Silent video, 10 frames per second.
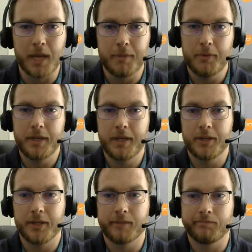maybe we
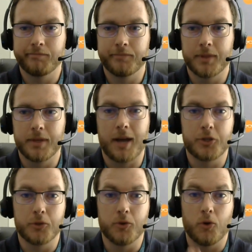need to
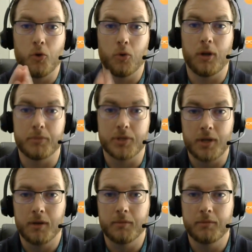not do a whole lump
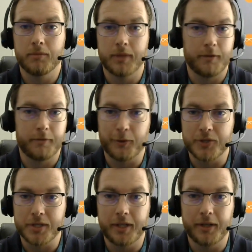sum that
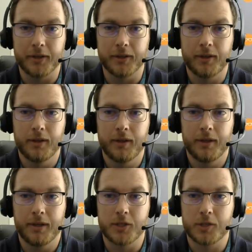first year
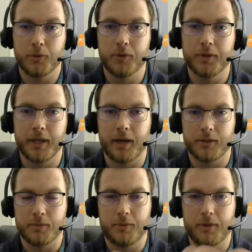and smooth it
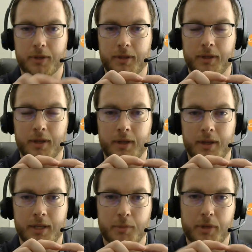out. So we want to,
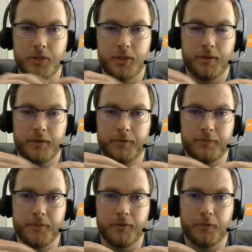especially if,
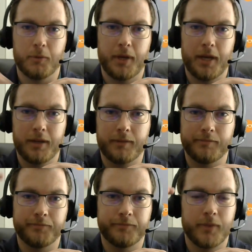if we're paying,